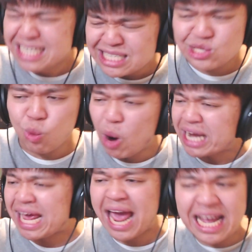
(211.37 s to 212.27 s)

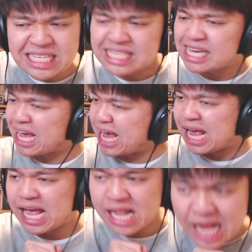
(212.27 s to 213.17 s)
2018,